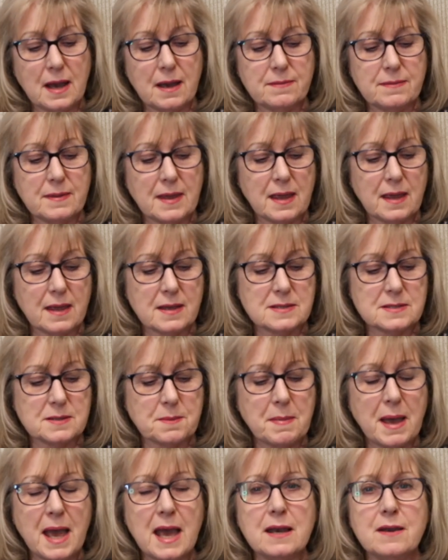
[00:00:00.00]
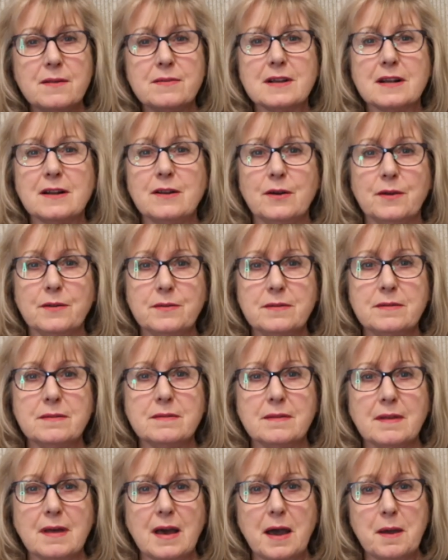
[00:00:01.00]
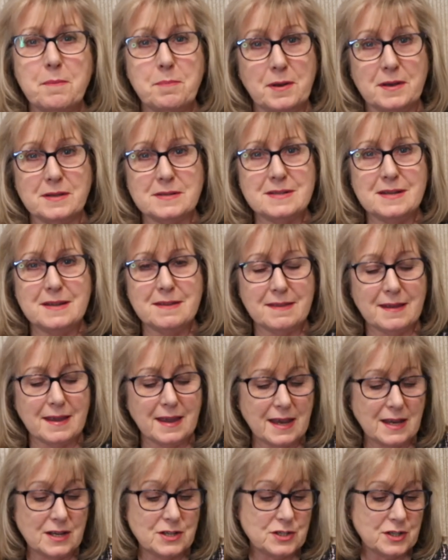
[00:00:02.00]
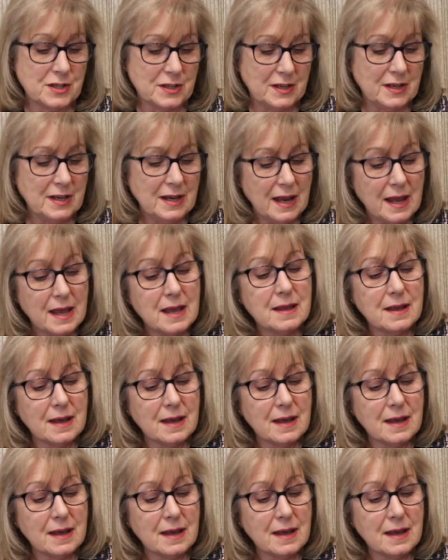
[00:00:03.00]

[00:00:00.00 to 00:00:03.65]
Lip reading: think as a man of the cloth, I personally think he shouldn't.